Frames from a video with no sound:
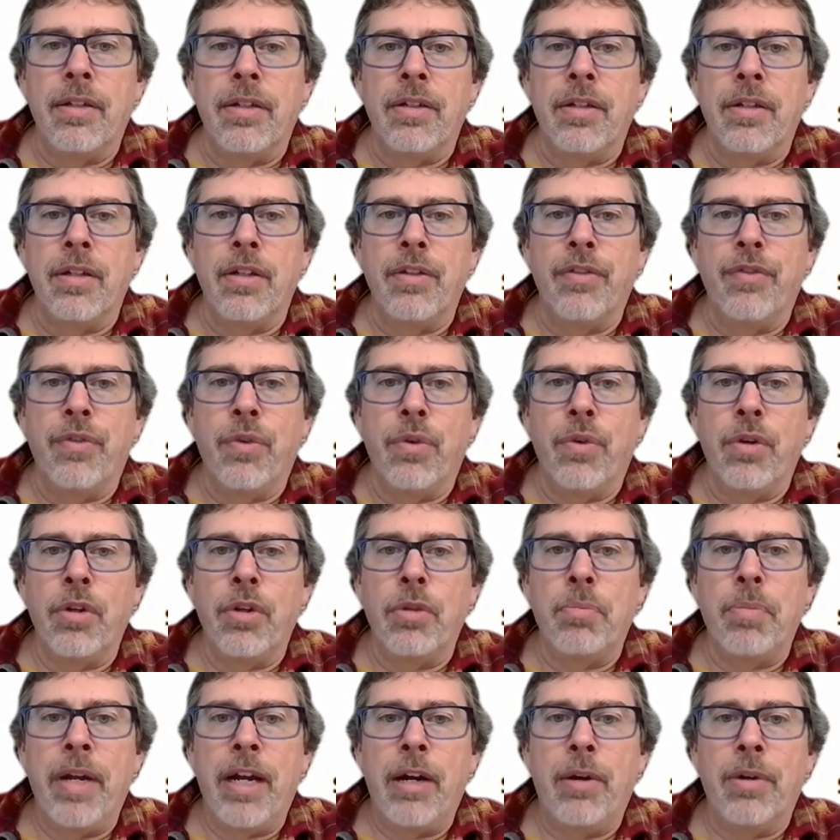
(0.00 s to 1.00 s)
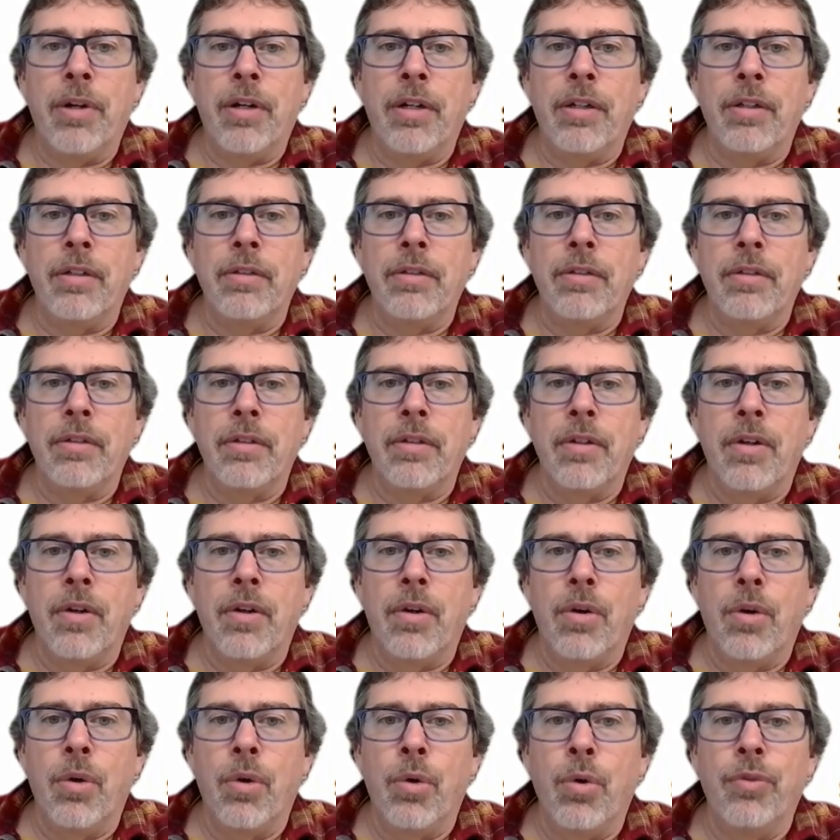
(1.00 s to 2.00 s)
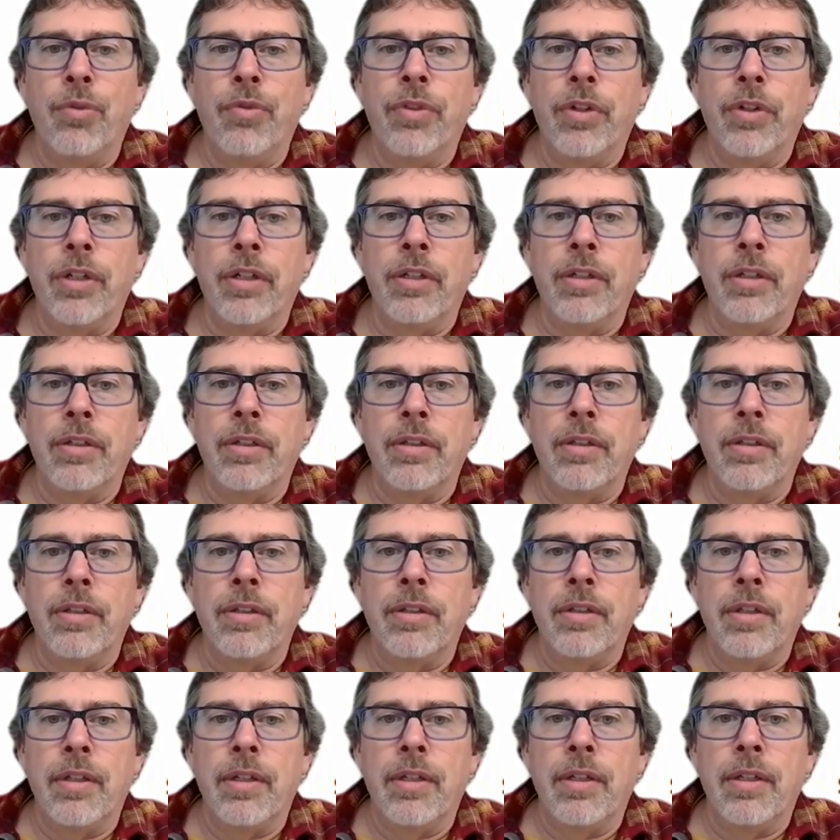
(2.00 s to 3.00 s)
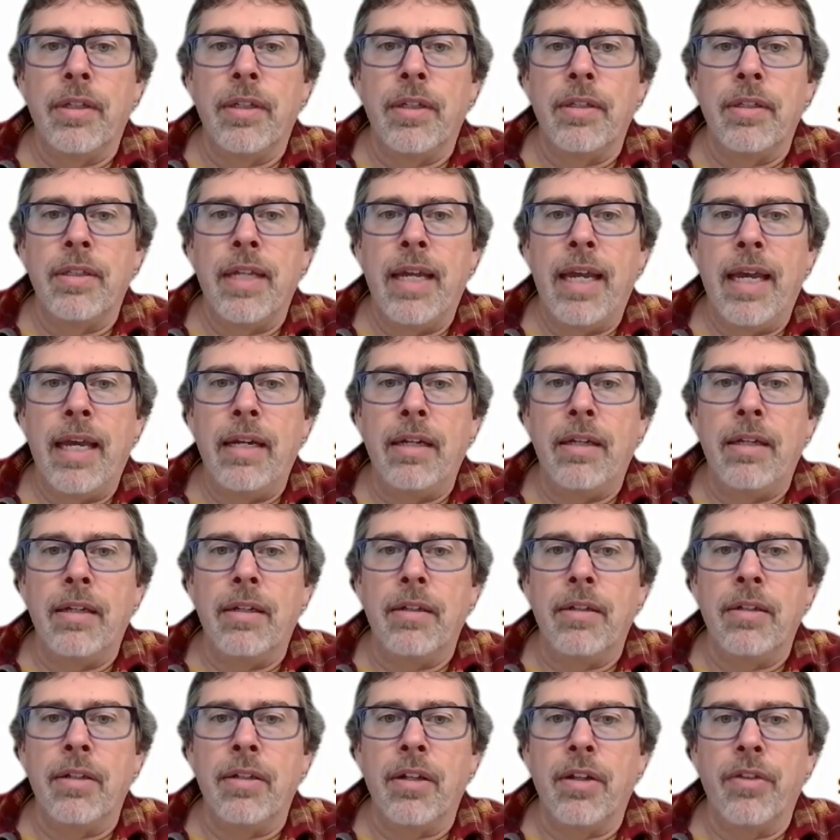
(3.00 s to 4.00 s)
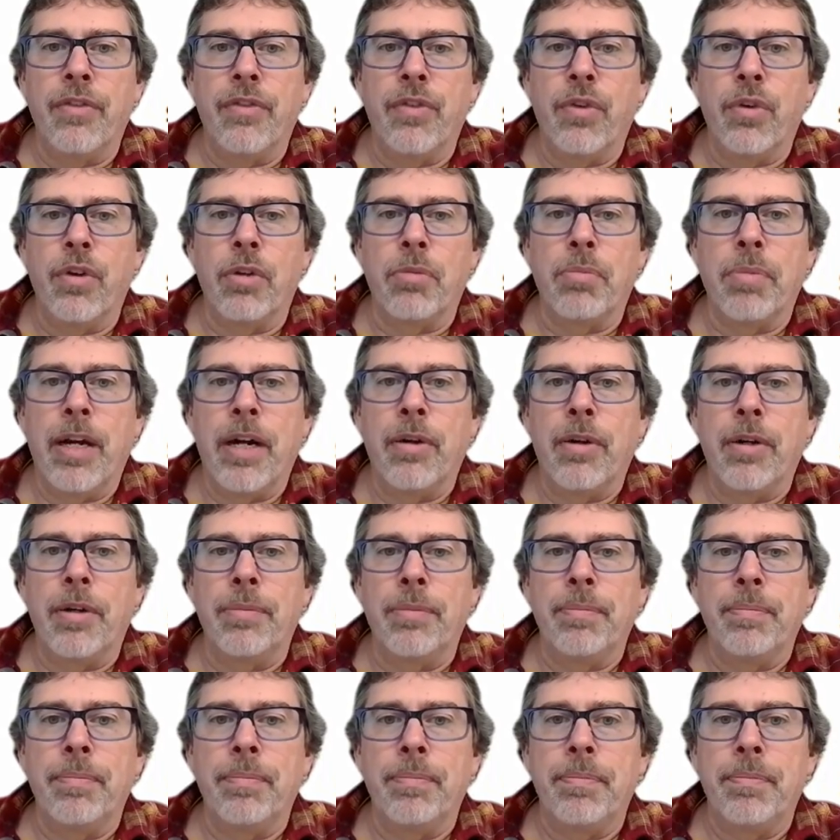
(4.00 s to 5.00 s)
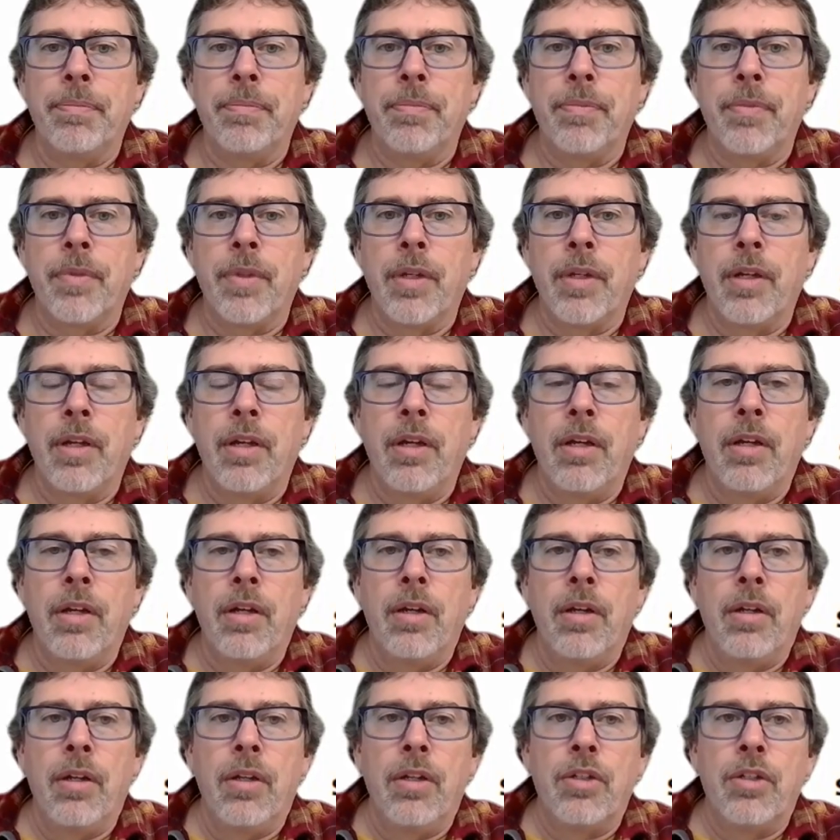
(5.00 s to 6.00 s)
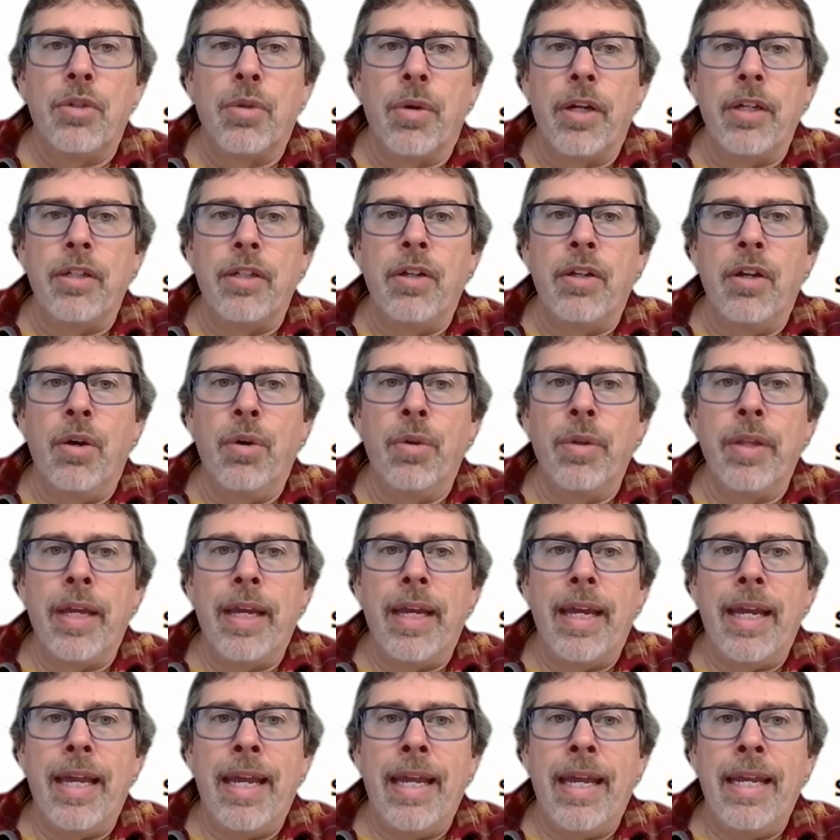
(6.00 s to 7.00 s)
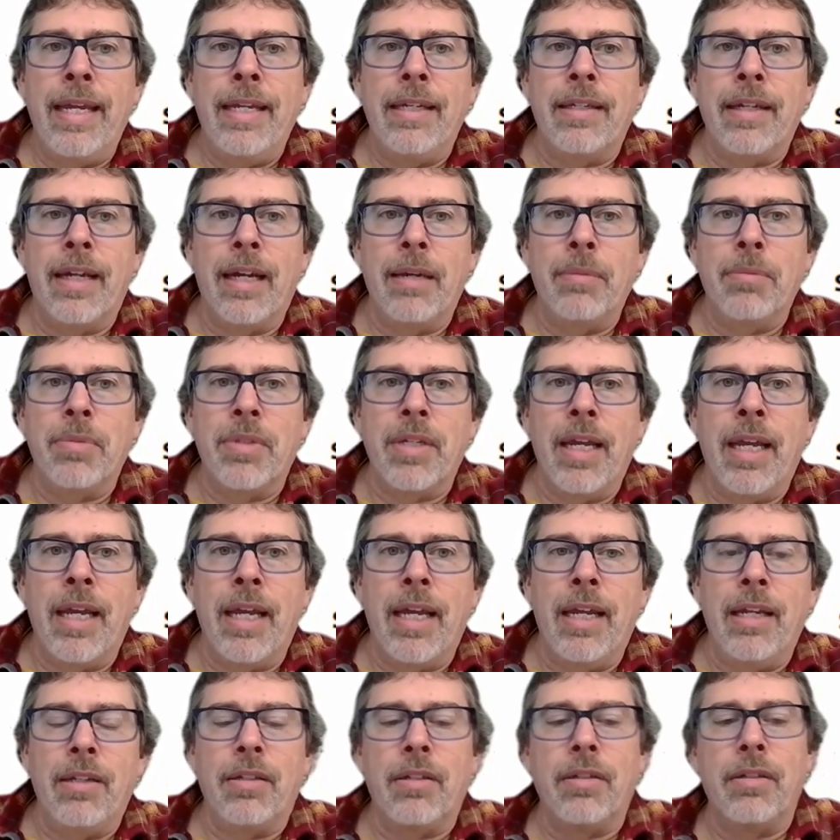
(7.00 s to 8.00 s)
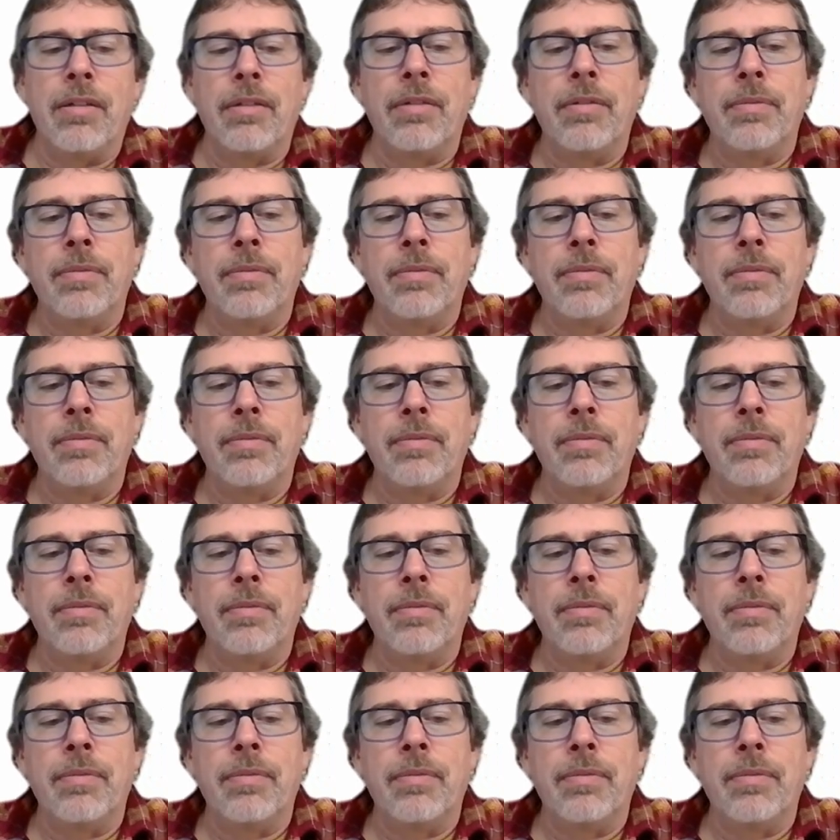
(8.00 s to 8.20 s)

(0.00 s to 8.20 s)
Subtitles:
to the fourth power over 10 to the fourth power. So I'd know that 8 times 8,